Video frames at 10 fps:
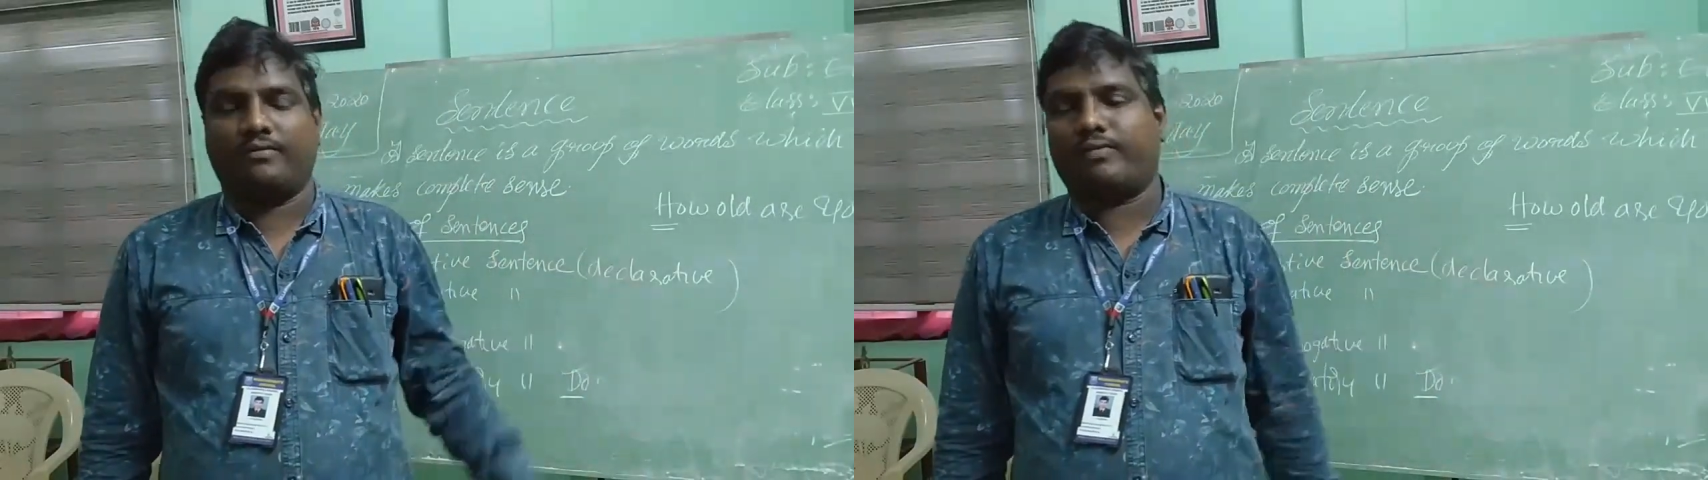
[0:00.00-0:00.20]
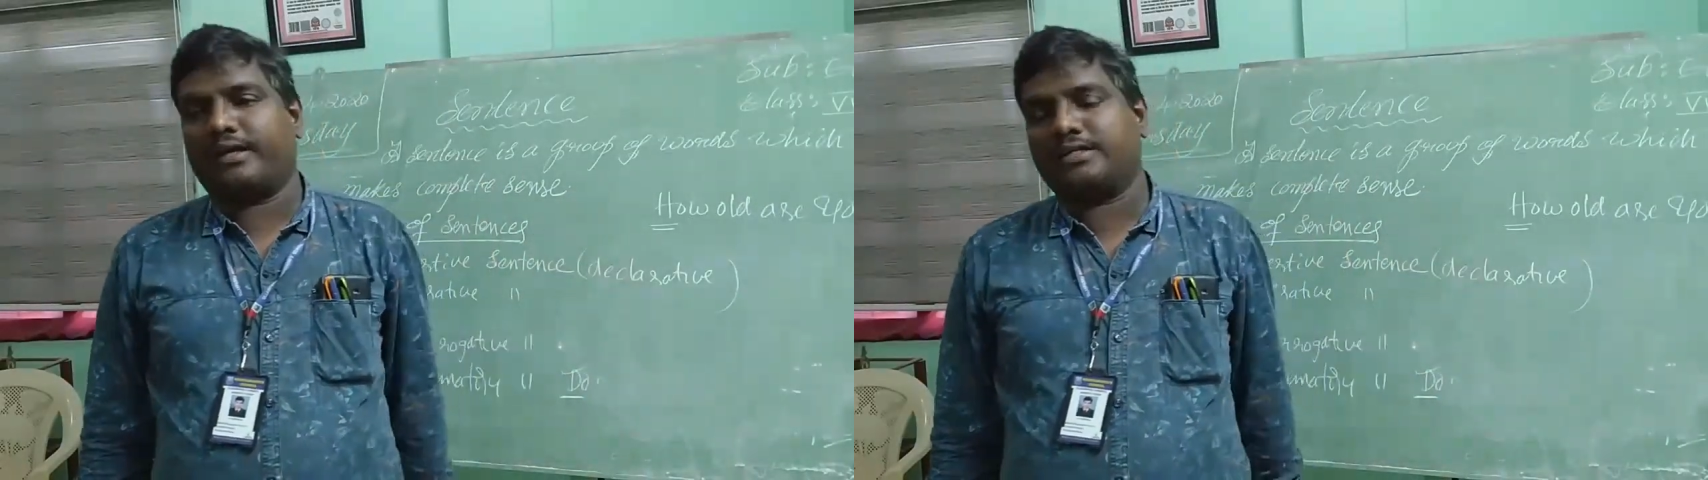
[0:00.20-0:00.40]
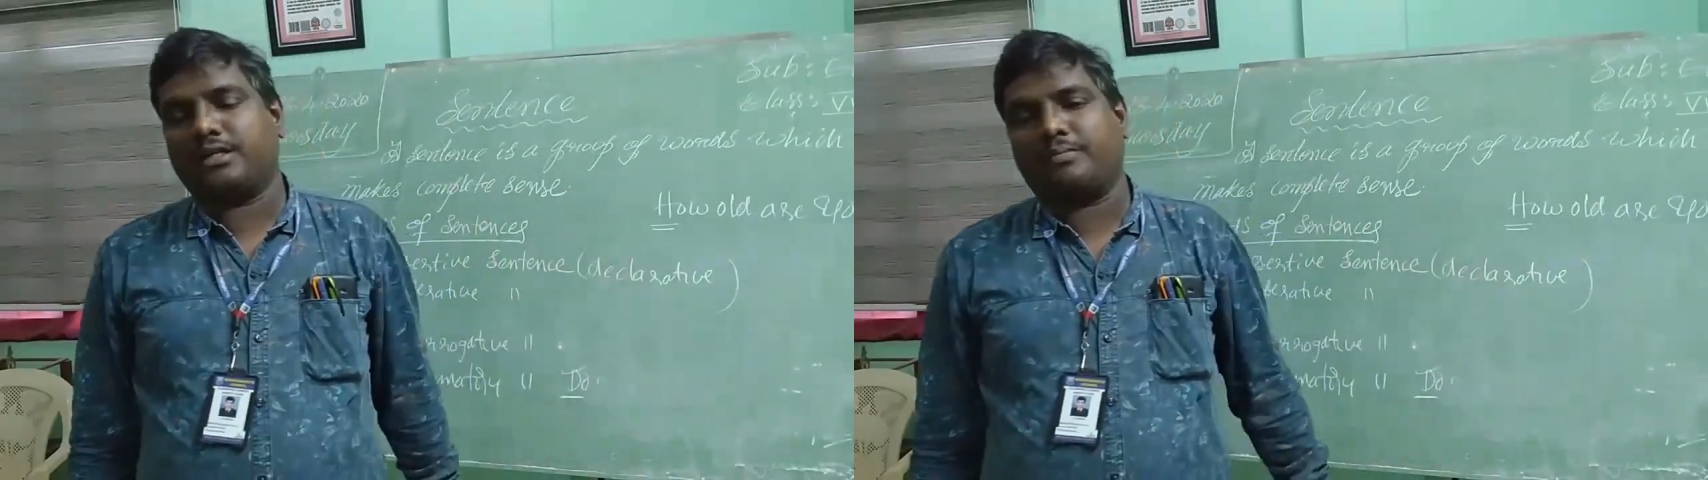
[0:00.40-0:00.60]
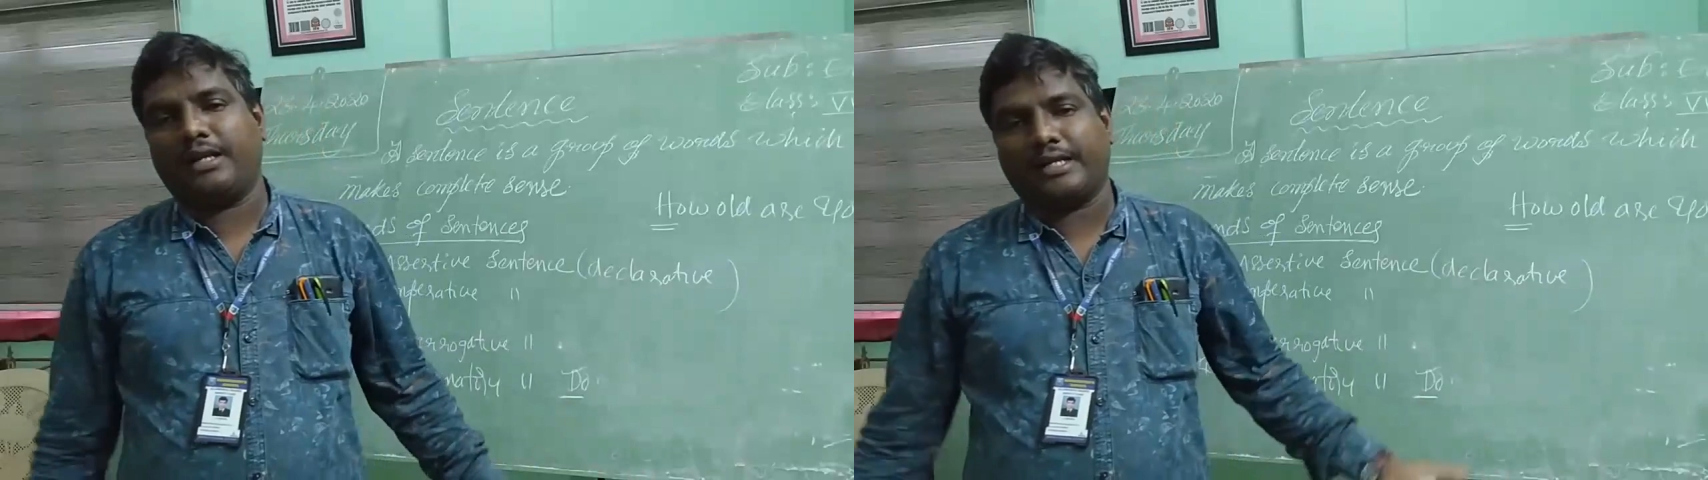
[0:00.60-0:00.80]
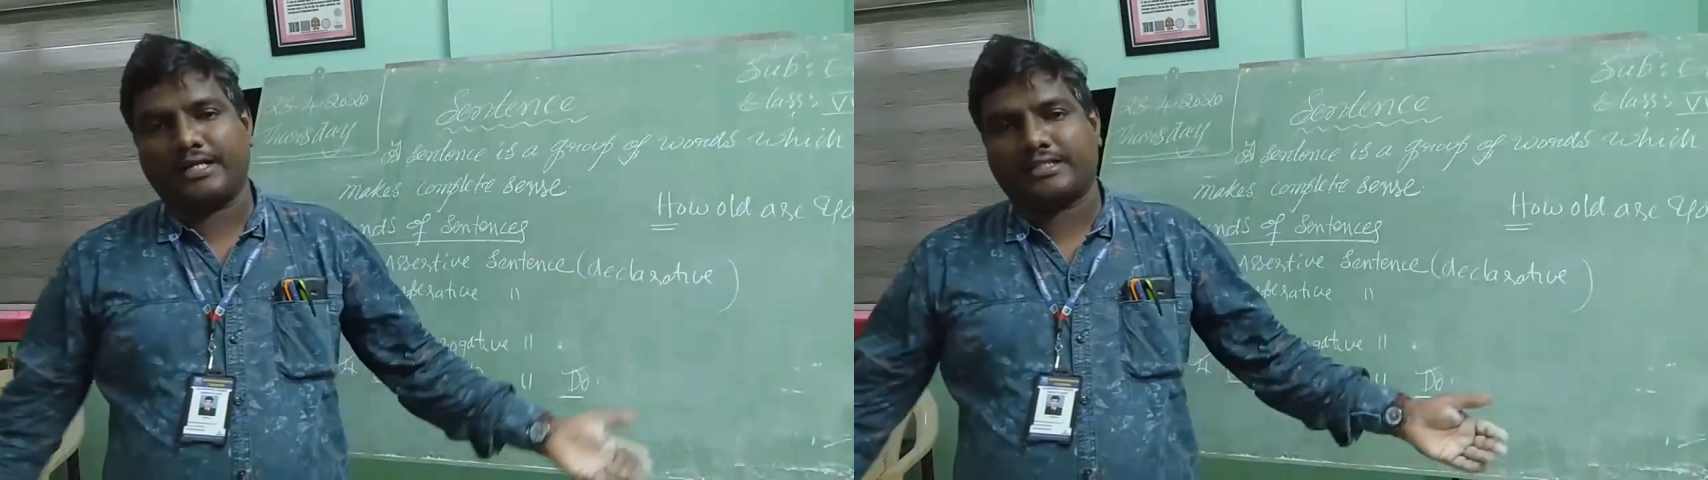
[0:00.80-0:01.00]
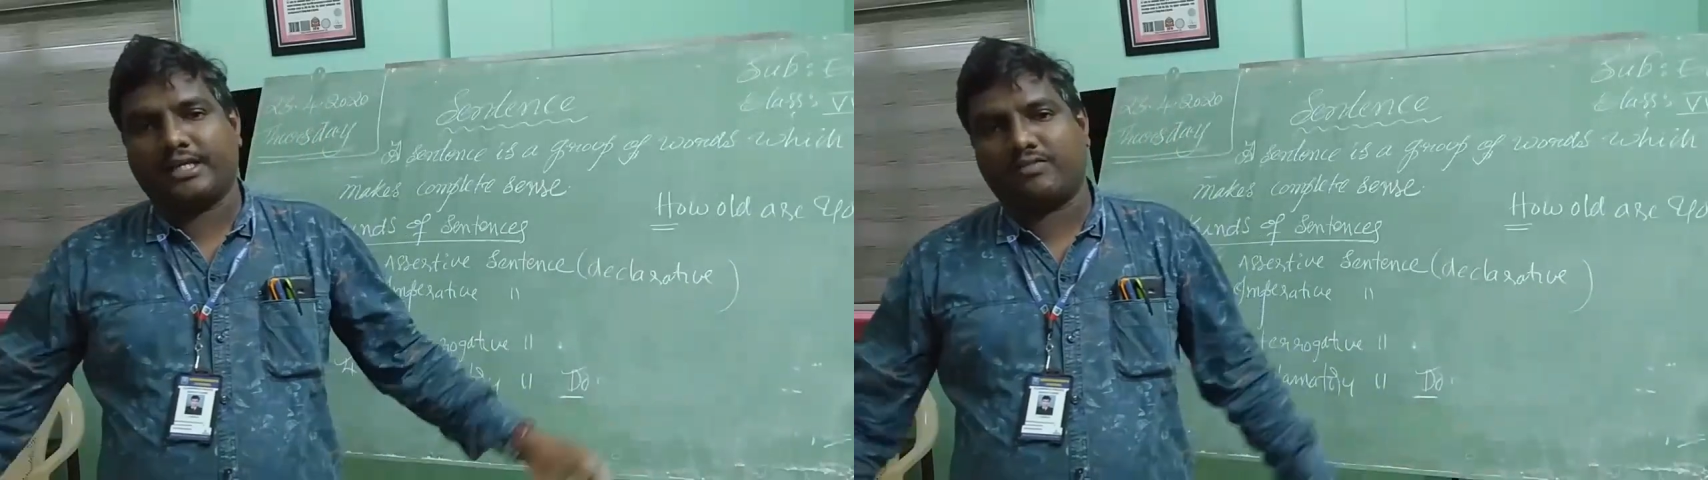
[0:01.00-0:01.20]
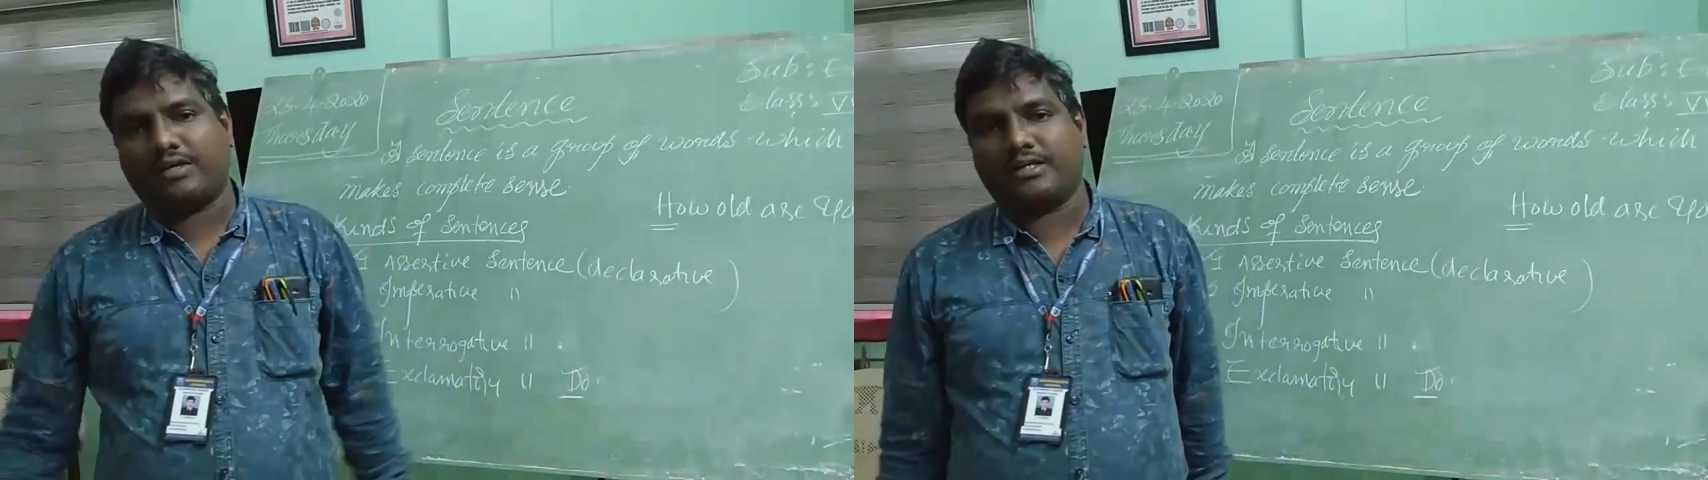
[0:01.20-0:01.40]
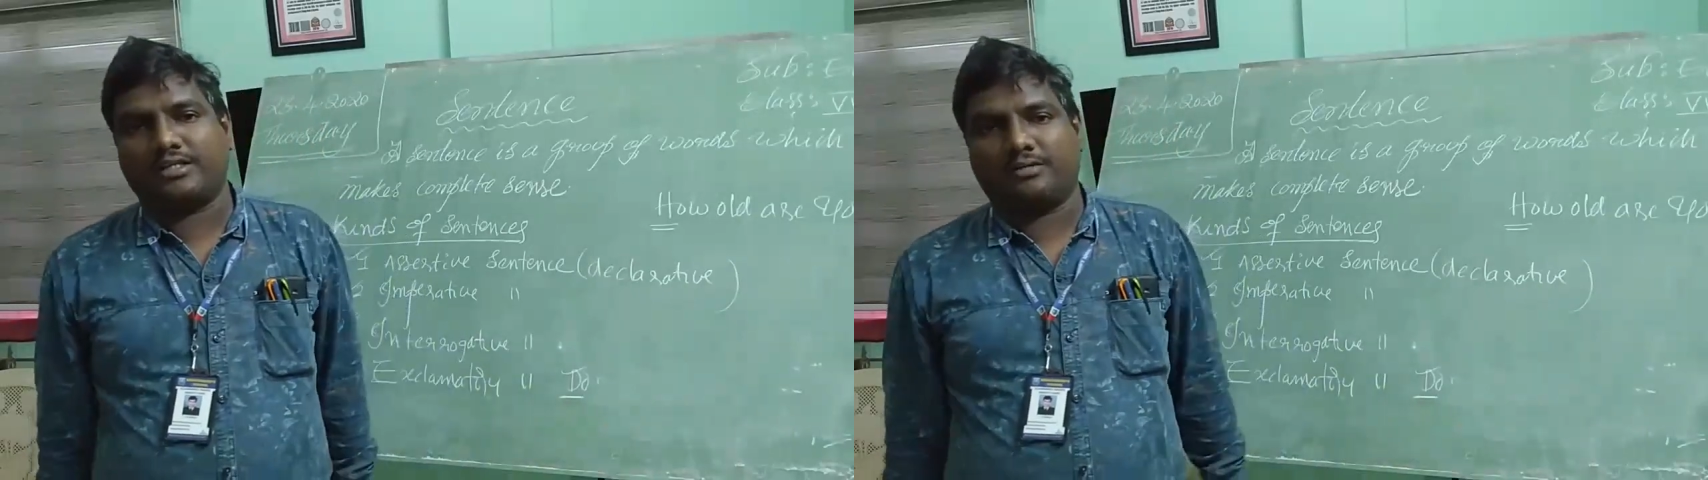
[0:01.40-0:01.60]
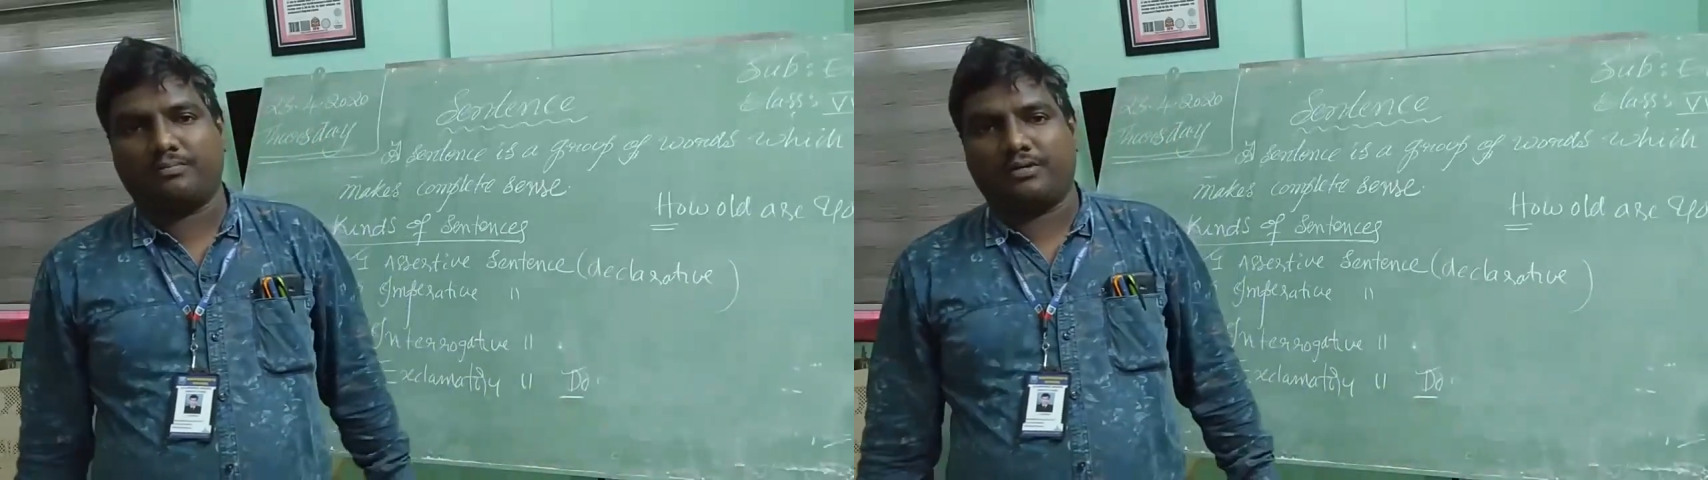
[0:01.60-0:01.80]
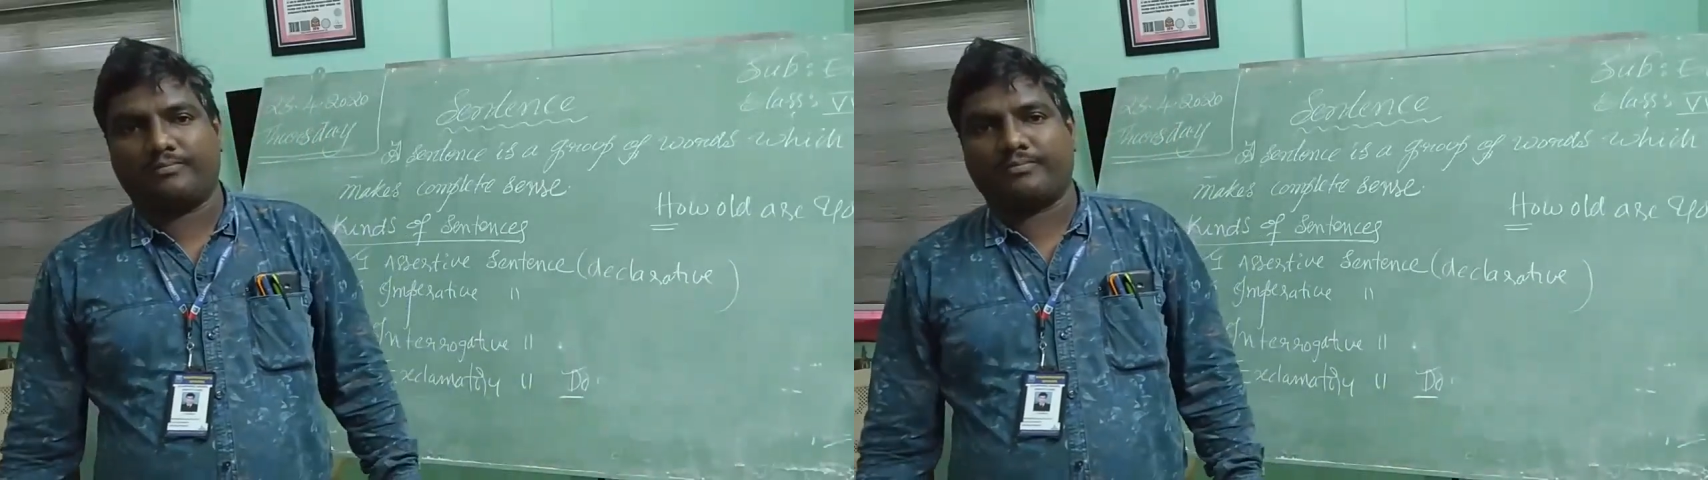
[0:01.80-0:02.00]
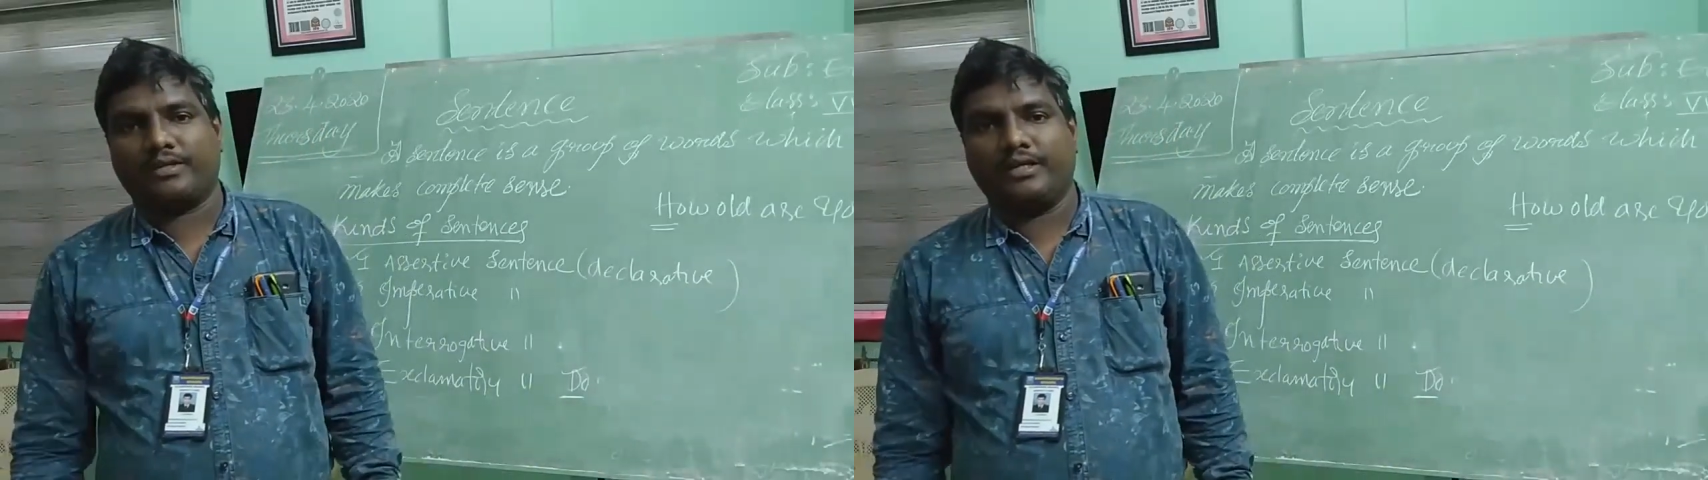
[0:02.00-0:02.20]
For example, let us take one example.